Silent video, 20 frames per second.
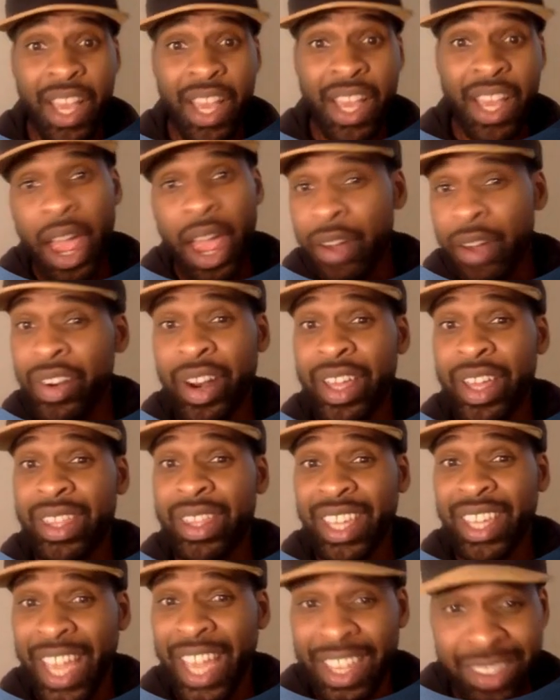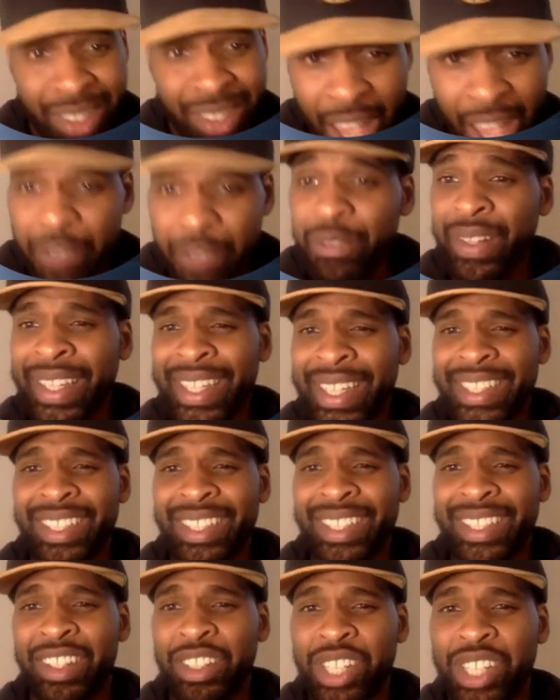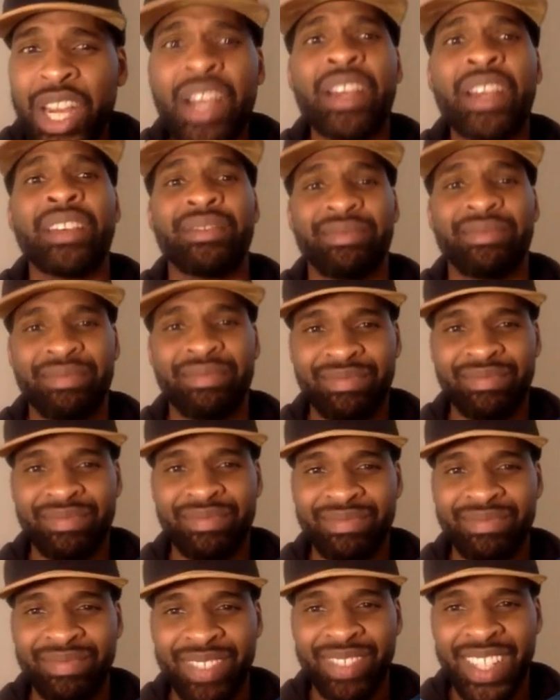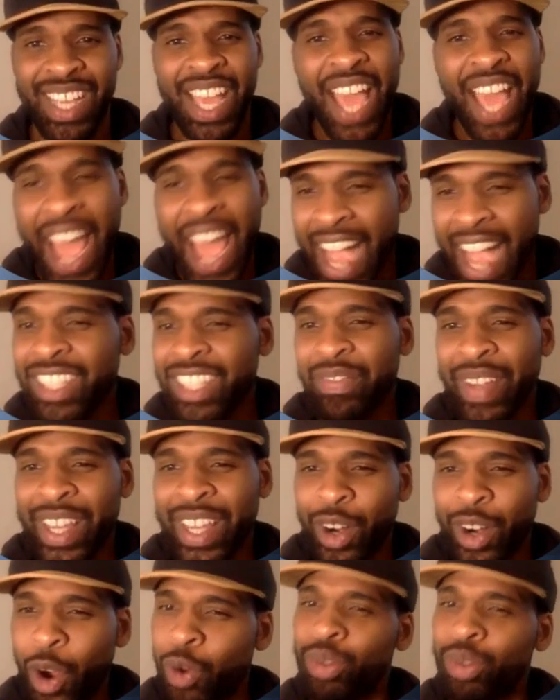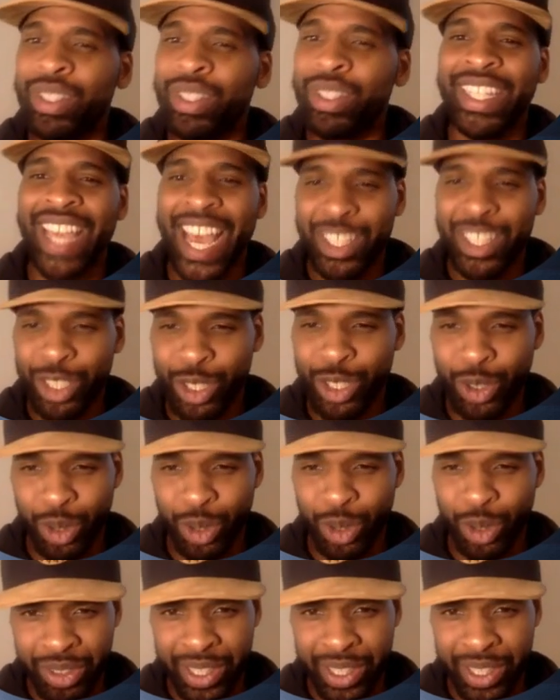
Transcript: Evereth gains lifelink until end of turn. Activate only as a sorcery.